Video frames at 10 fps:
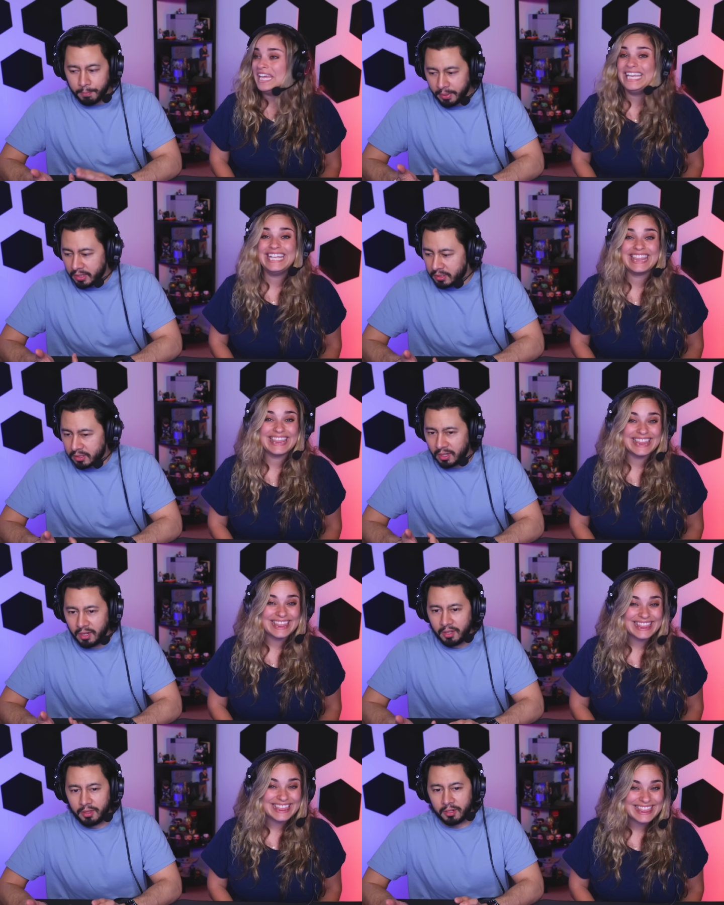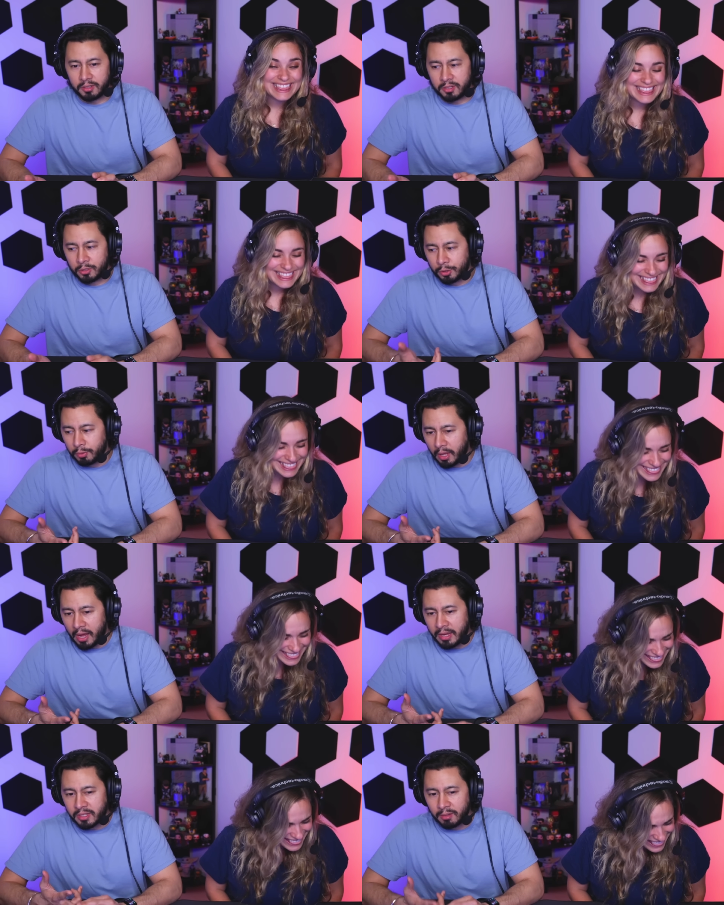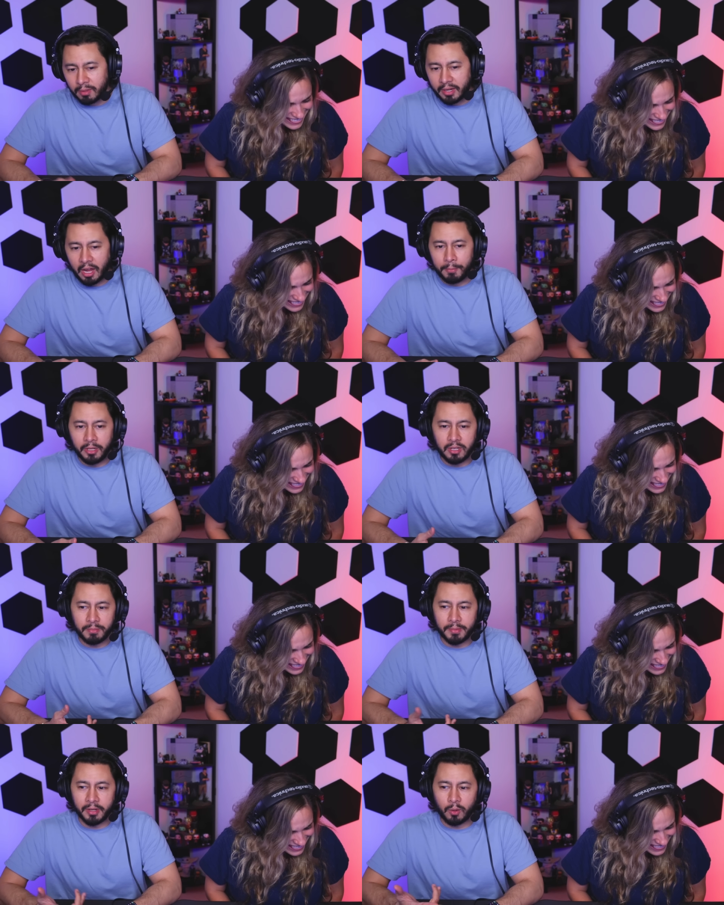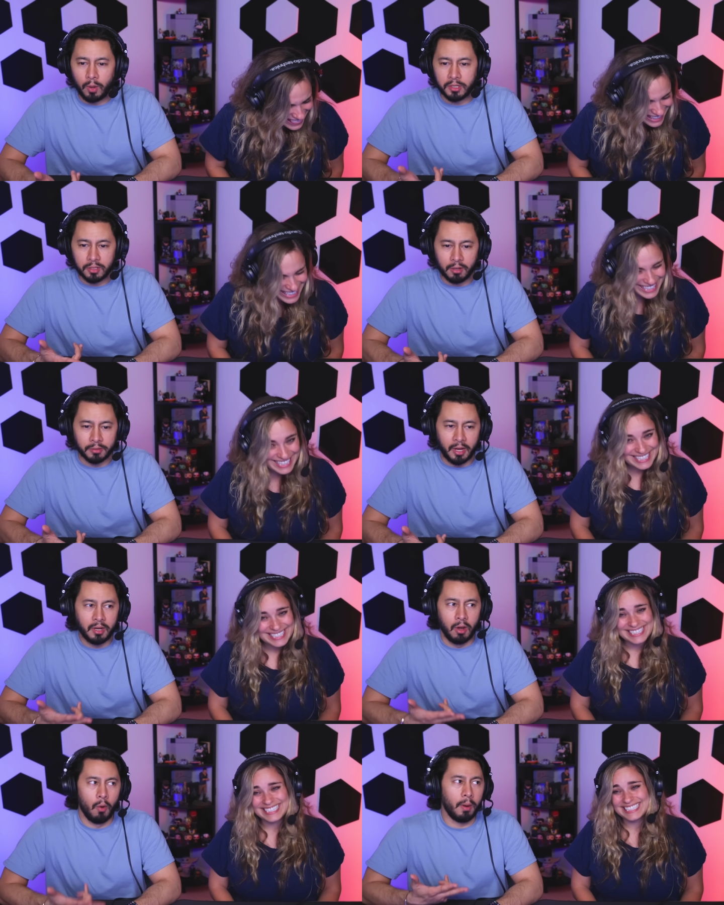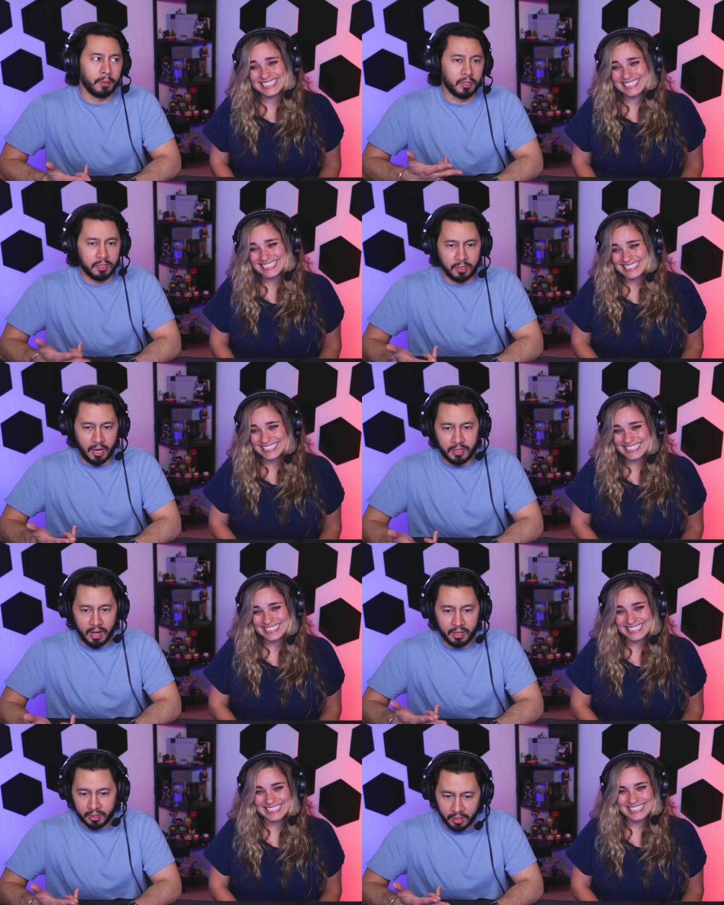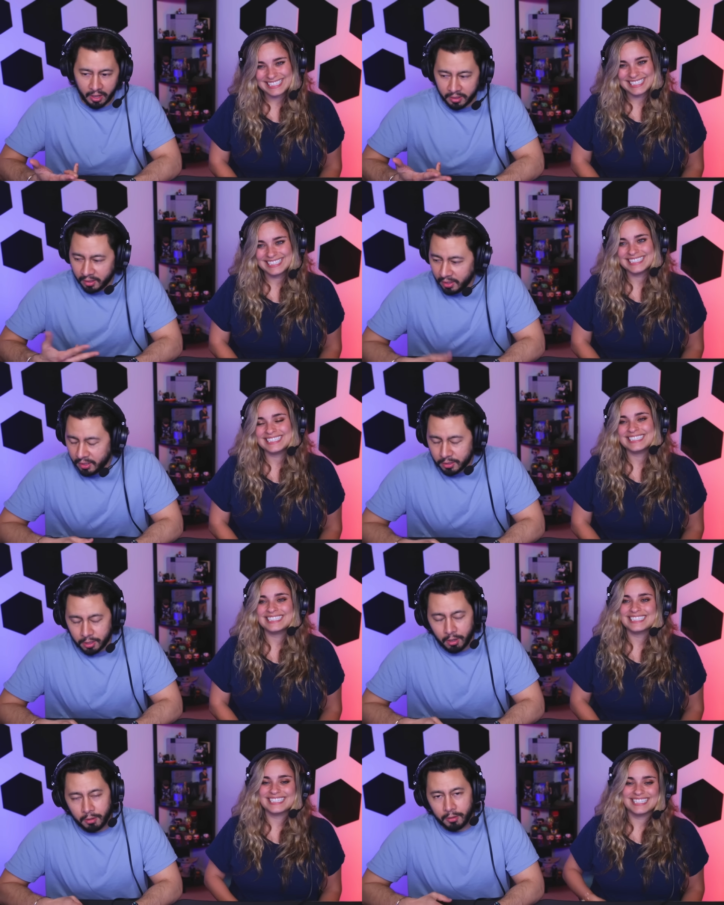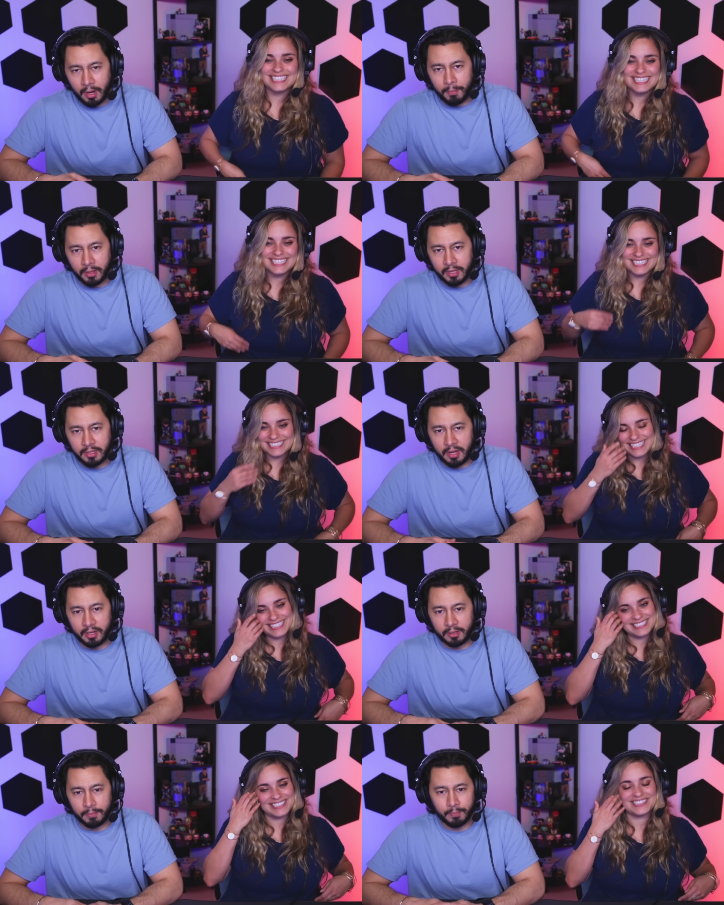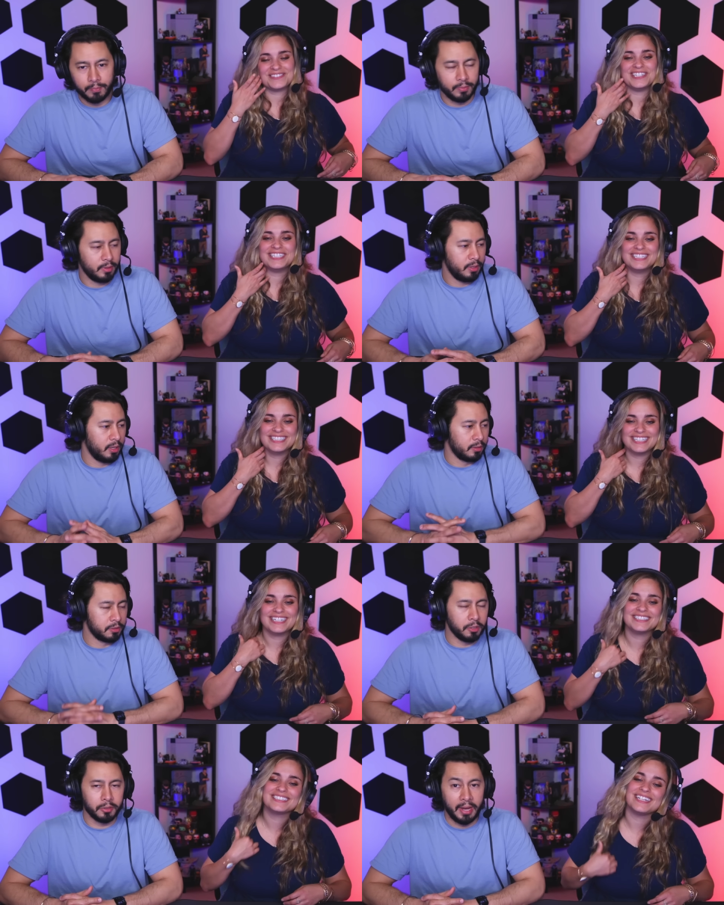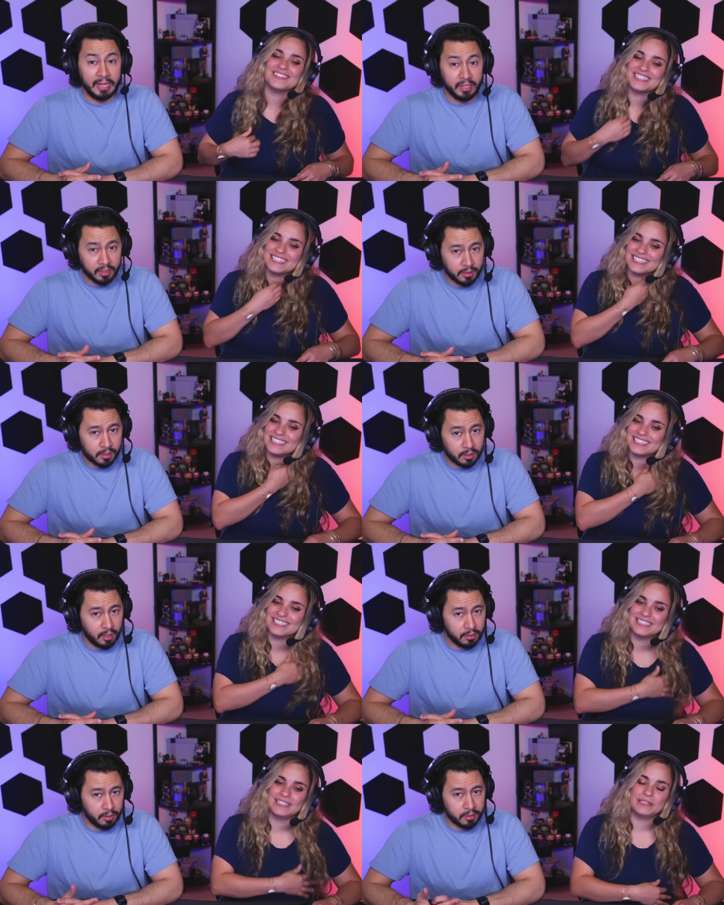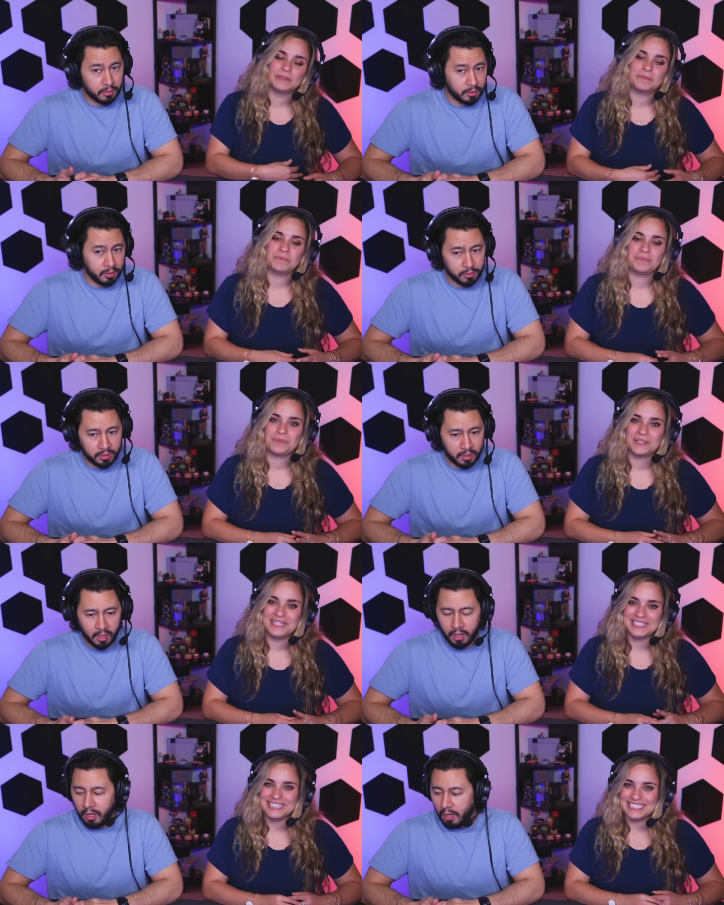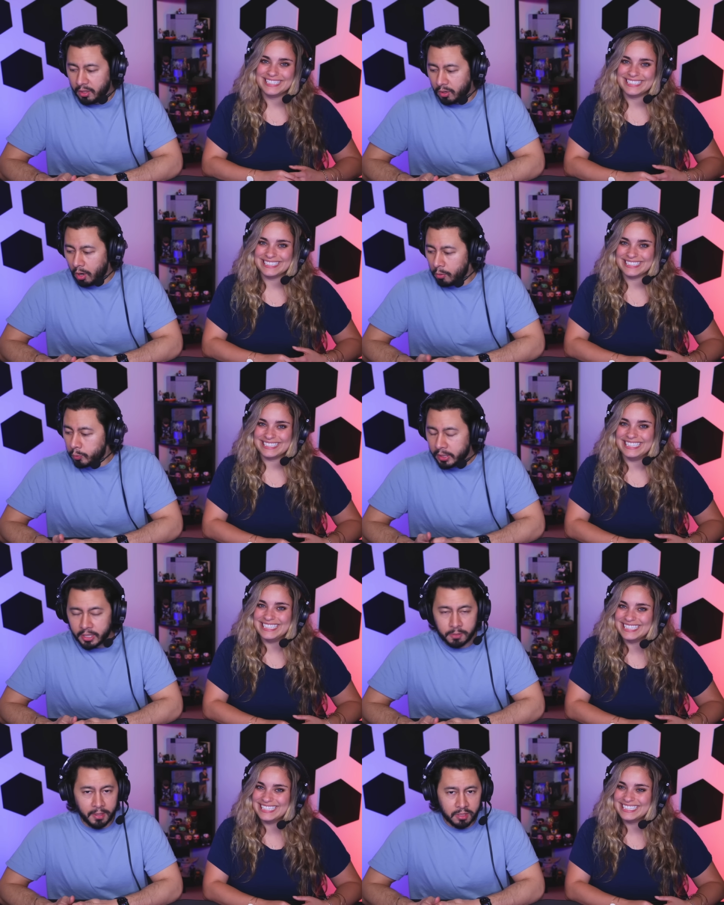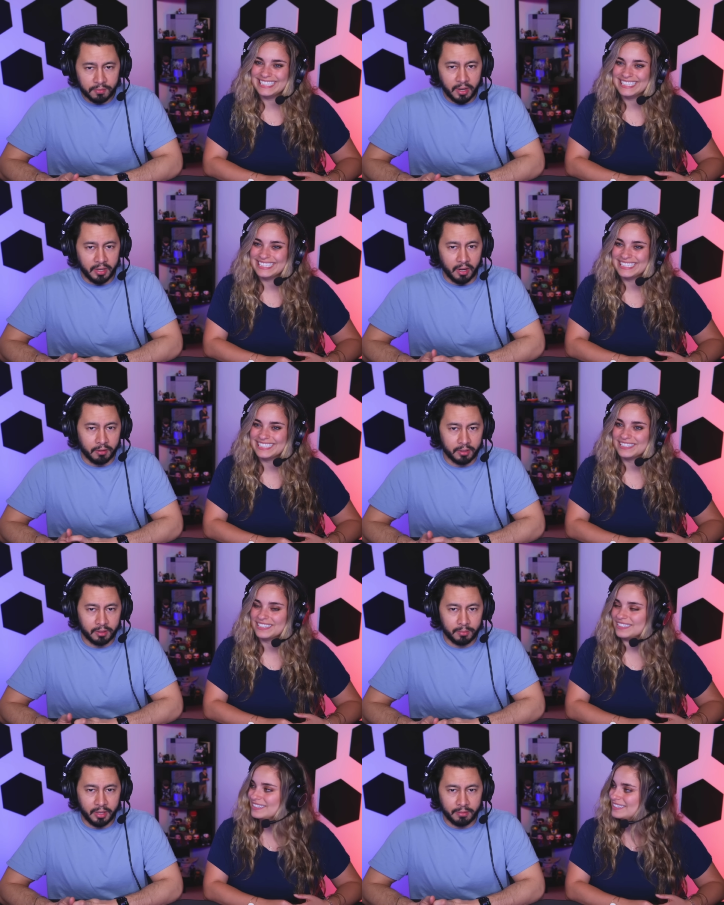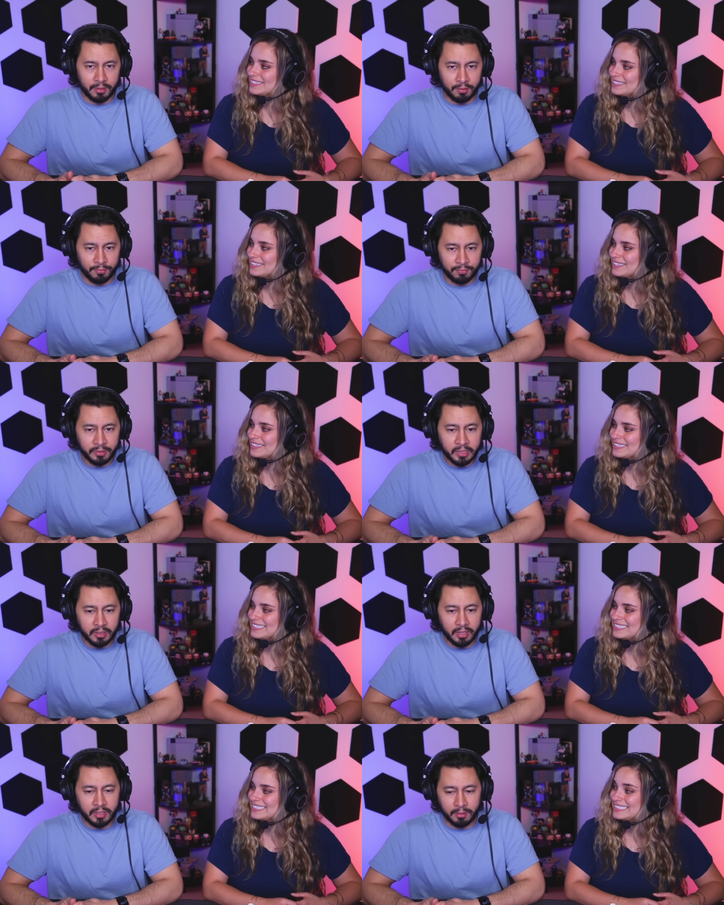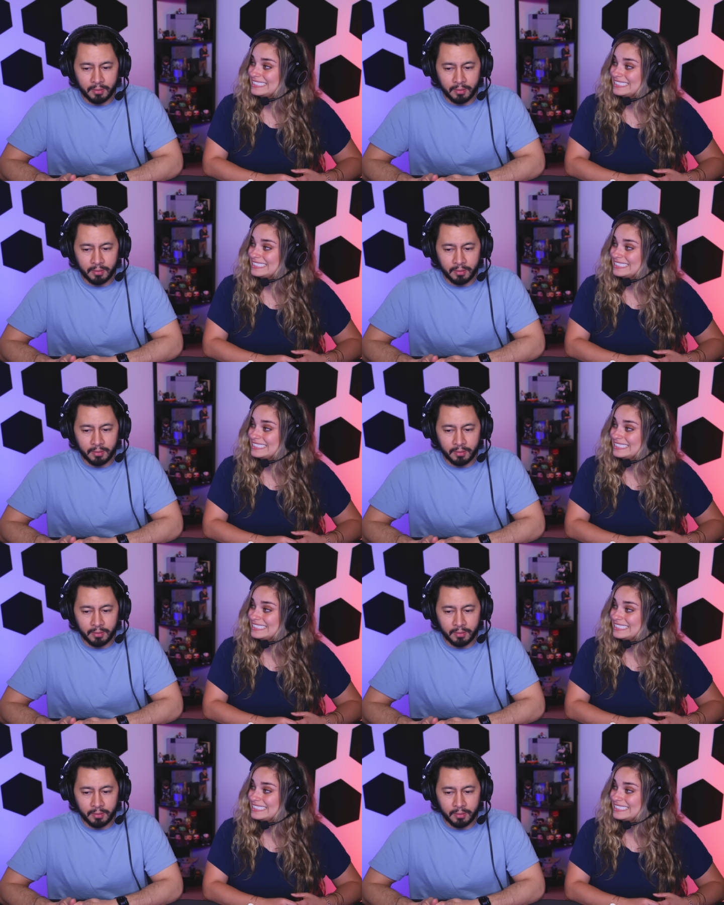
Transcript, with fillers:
Speaker 1: Abyss, there's True Lies, and I'm like, how many times am I going to watch those? I know I'm going to see Titanic again. So I bought Titanic. That's a good one. Yeah. There's also Aliens, in case you guys are interested. And they're all really expensive right now. And I'm like, oh, freaking, I,